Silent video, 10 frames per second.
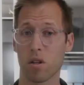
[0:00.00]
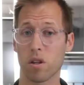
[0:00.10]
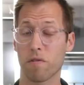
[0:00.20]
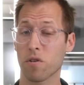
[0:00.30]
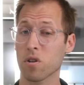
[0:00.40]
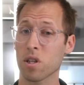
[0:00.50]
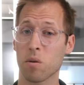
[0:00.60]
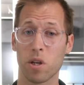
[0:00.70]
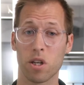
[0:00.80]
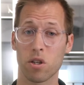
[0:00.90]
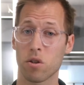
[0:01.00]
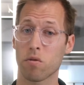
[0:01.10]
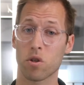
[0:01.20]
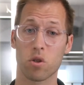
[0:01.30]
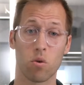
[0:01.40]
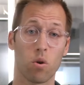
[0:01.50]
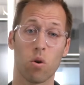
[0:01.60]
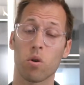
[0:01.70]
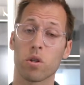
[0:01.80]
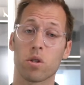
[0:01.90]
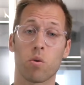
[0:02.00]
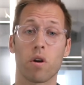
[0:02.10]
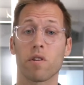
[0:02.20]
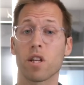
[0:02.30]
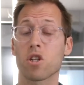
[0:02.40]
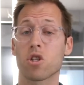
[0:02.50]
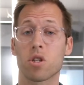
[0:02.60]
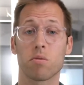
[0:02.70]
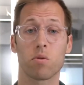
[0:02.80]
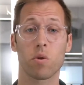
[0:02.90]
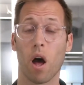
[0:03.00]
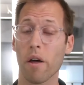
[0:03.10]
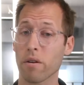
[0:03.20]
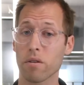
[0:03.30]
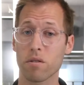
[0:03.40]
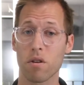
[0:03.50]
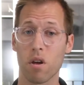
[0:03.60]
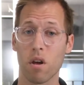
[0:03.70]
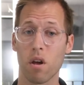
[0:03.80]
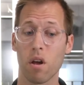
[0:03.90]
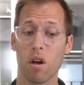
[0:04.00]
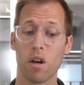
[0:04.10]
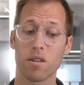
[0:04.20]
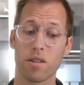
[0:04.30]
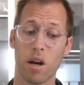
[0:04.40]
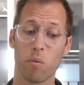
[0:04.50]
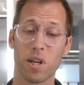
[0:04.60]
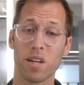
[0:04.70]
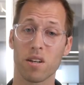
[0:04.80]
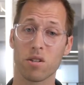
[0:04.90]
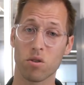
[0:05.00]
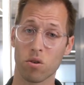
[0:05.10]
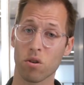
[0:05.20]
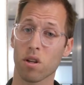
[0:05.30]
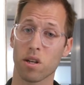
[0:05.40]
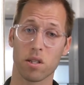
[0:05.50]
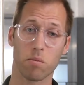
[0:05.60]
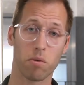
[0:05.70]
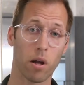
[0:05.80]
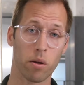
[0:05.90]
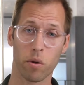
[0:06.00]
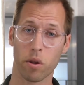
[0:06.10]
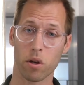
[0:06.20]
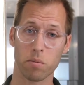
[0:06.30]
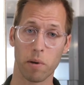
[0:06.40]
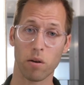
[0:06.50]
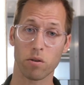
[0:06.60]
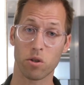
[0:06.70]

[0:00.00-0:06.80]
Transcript: The first thing we can do to restore wholeness to our relationships with others is that we can externalize the problem with our spouse.